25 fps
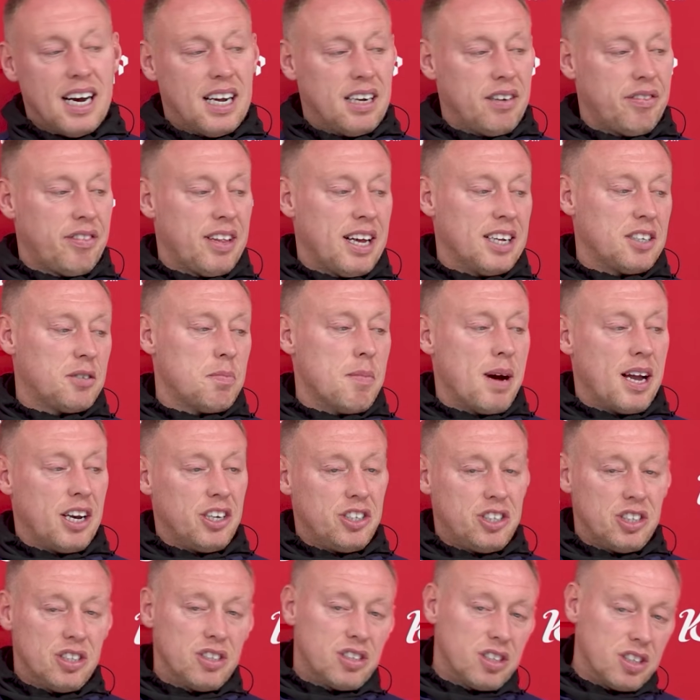And if that's
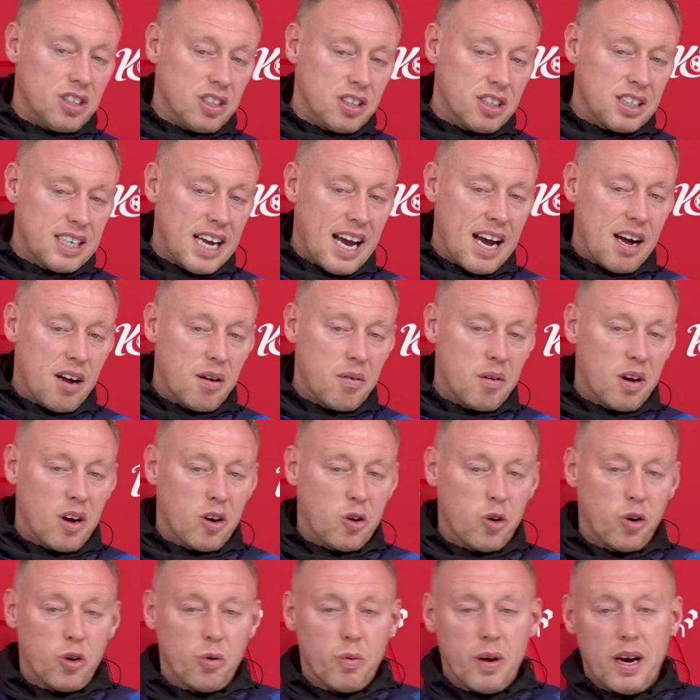managing to get a,
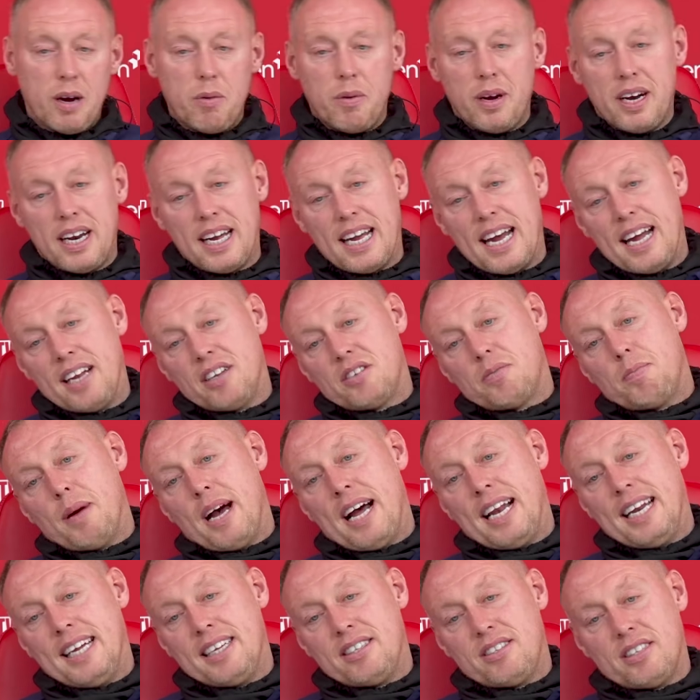a good away win against
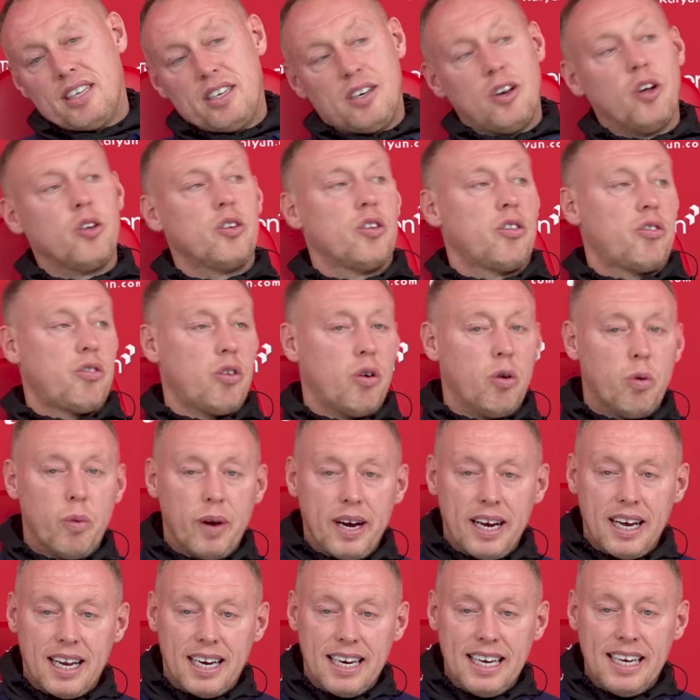Palace and not throw
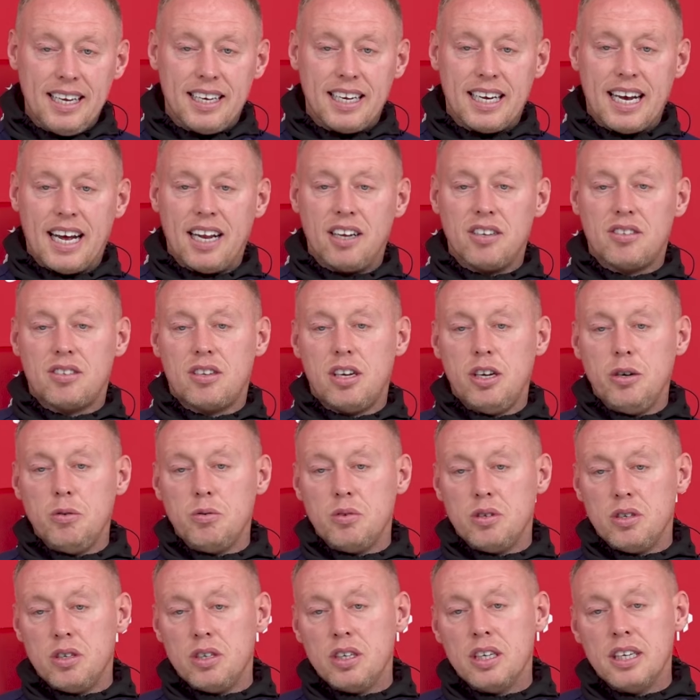away a lead against
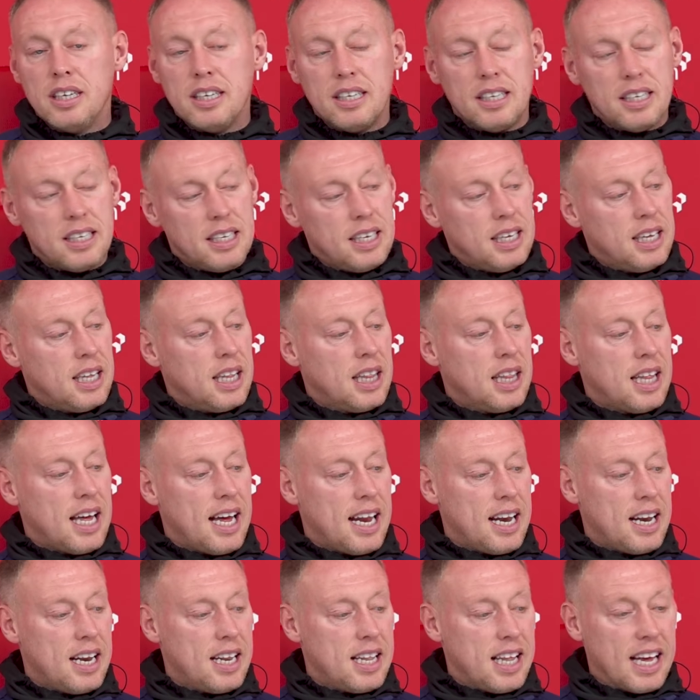Luton,
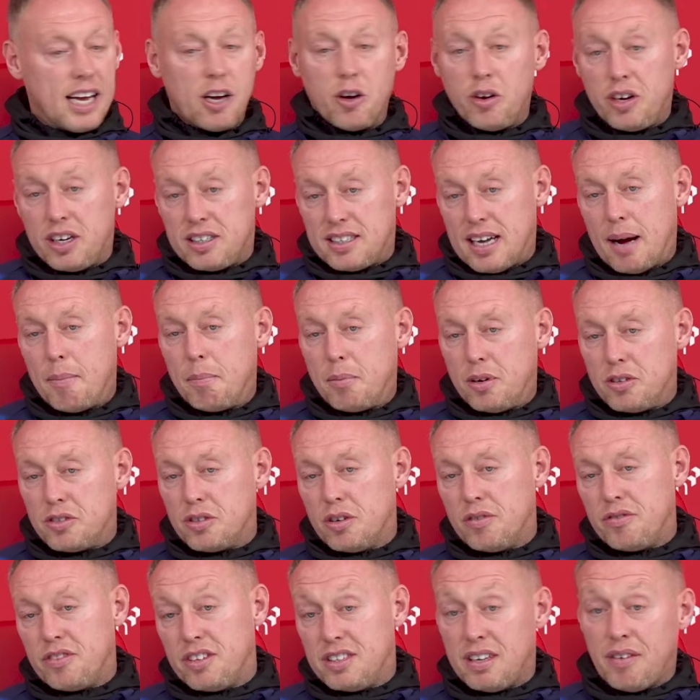then they're good examples
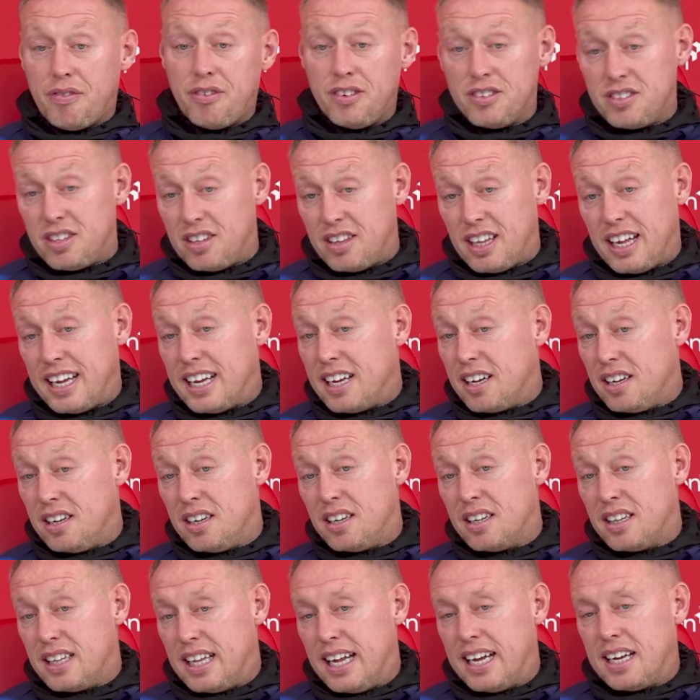of the difference that they
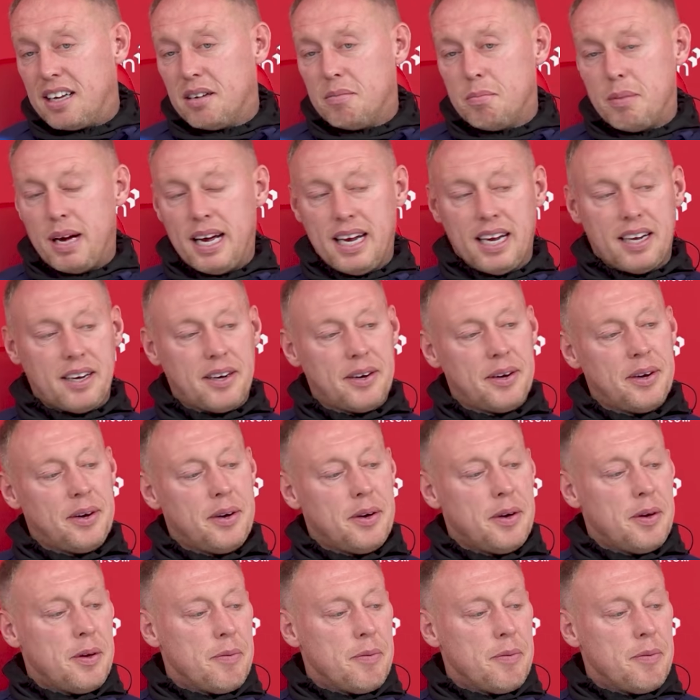can they can make.